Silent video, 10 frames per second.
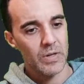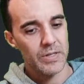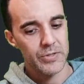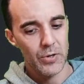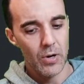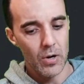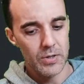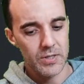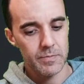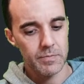there are
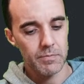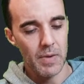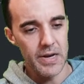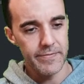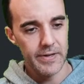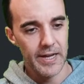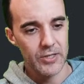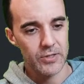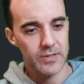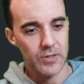some
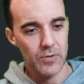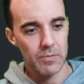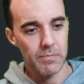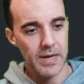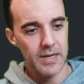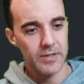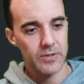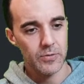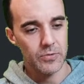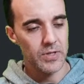modifications that you can make
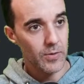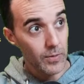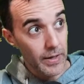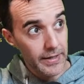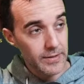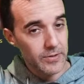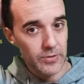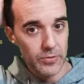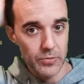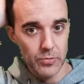to SQLite
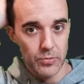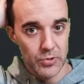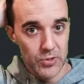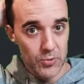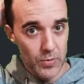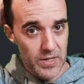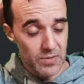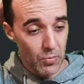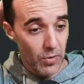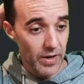to squeeze
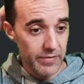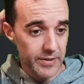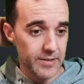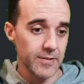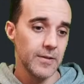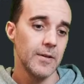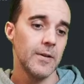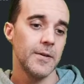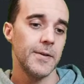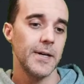more out of it,
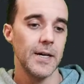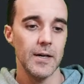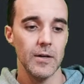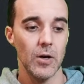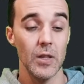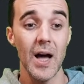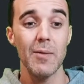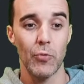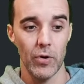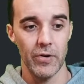a lot
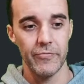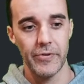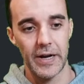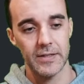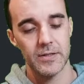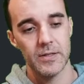more, in fact.